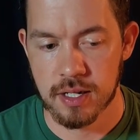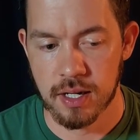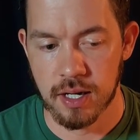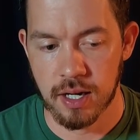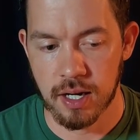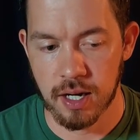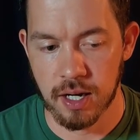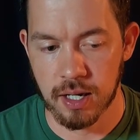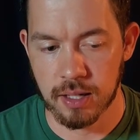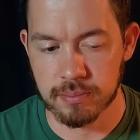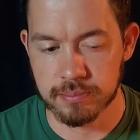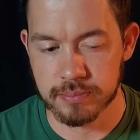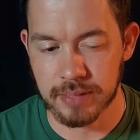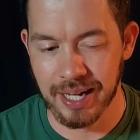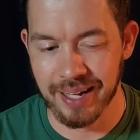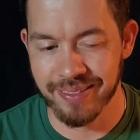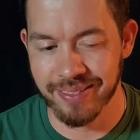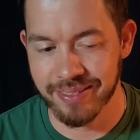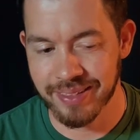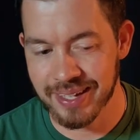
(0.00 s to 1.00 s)

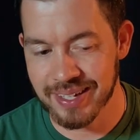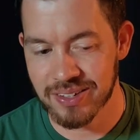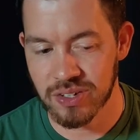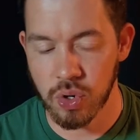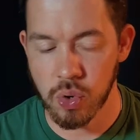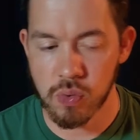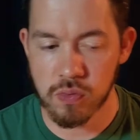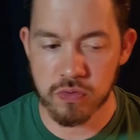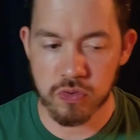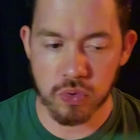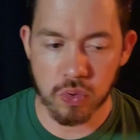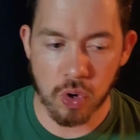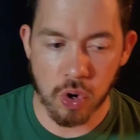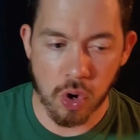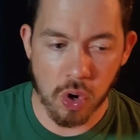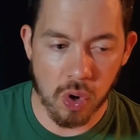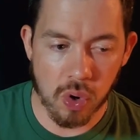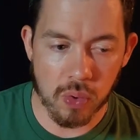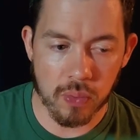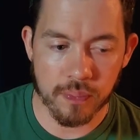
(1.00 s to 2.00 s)
I think,
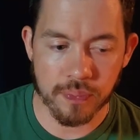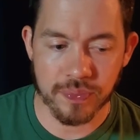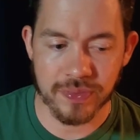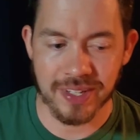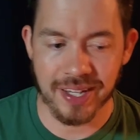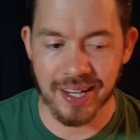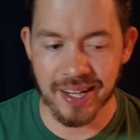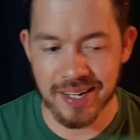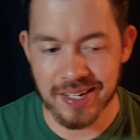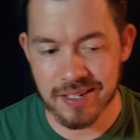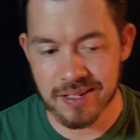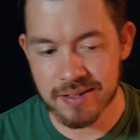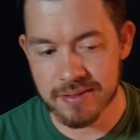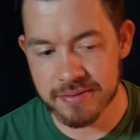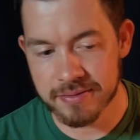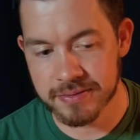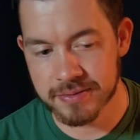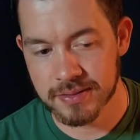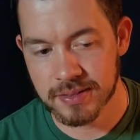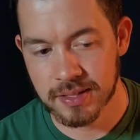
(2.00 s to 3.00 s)
overall, kind
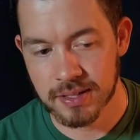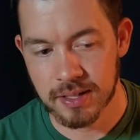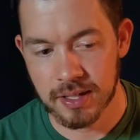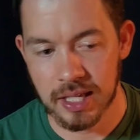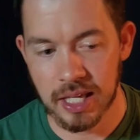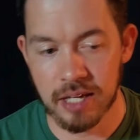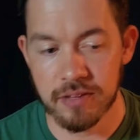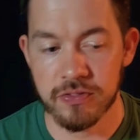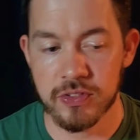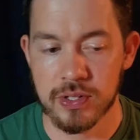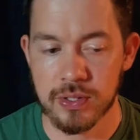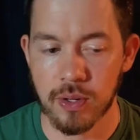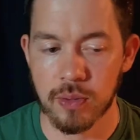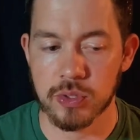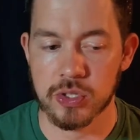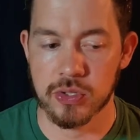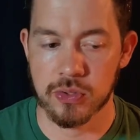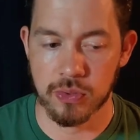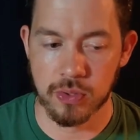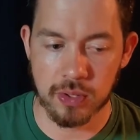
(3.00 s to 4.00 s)
of, if you know
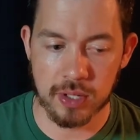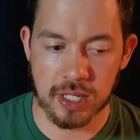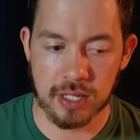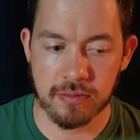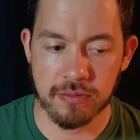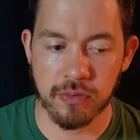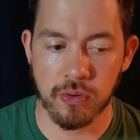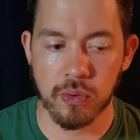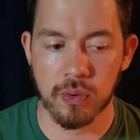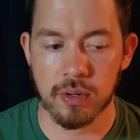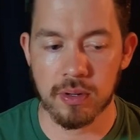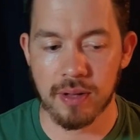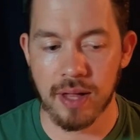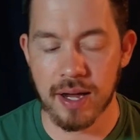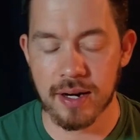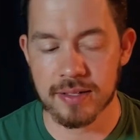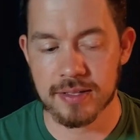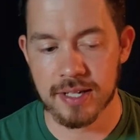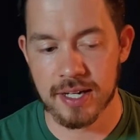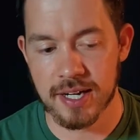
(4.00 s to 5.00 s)
what you're looking for. A
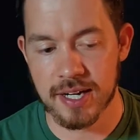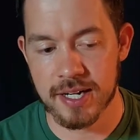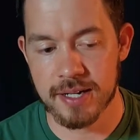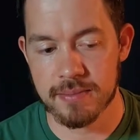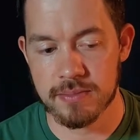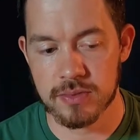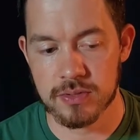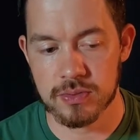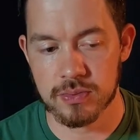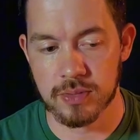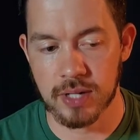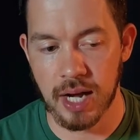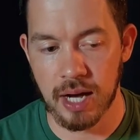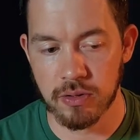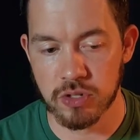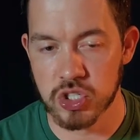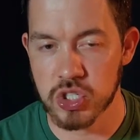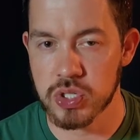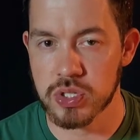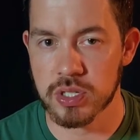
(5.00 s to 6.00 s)
lot of times when I
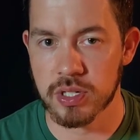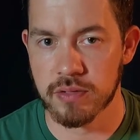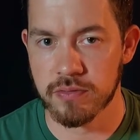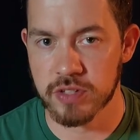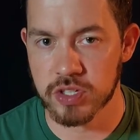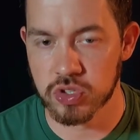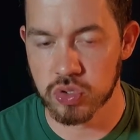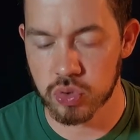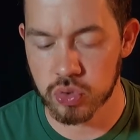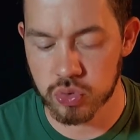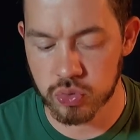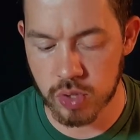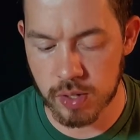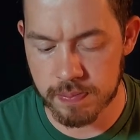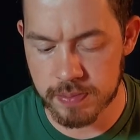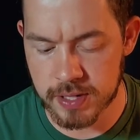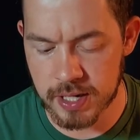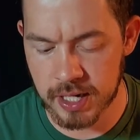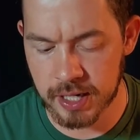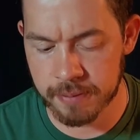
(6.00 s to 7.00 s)
was using visual
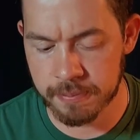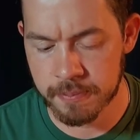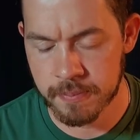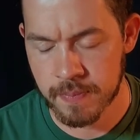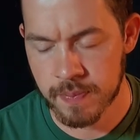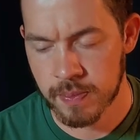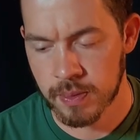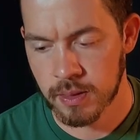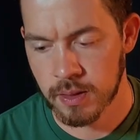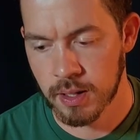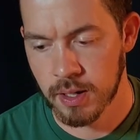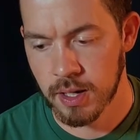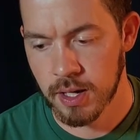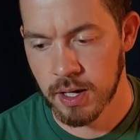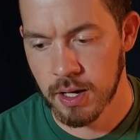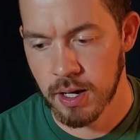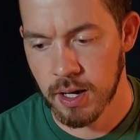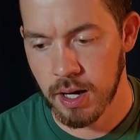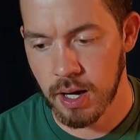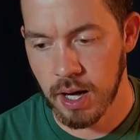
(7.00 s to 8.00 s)
scripting,
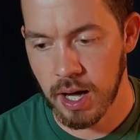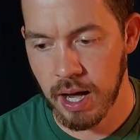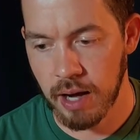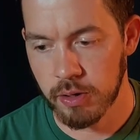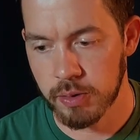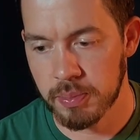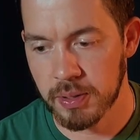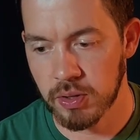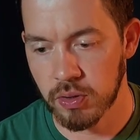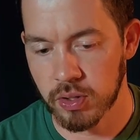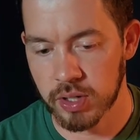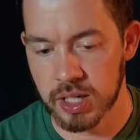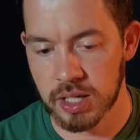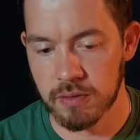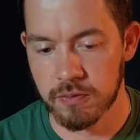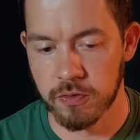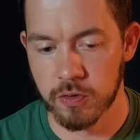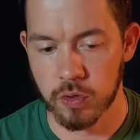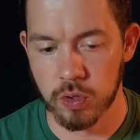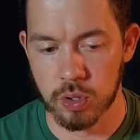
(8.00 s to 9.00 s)
I would be looking
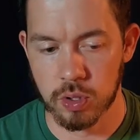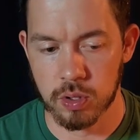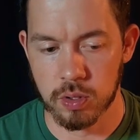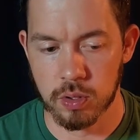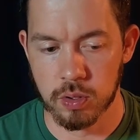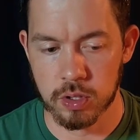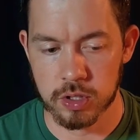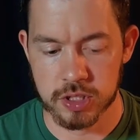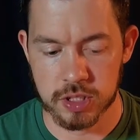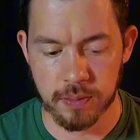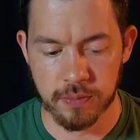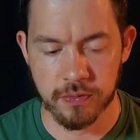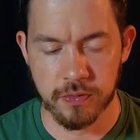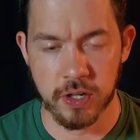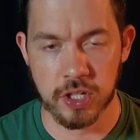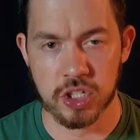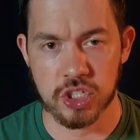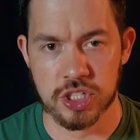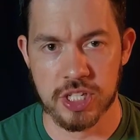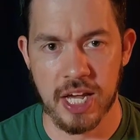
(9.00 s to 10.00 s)
for some
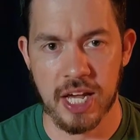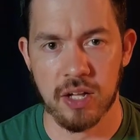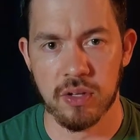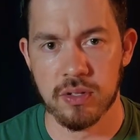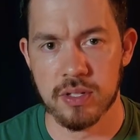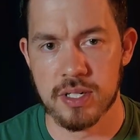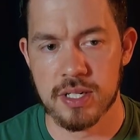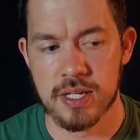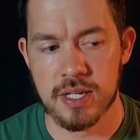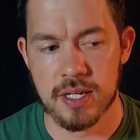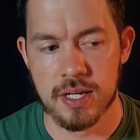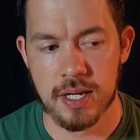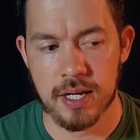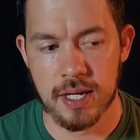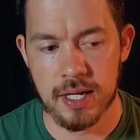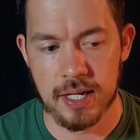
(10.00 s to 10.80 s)
functionality,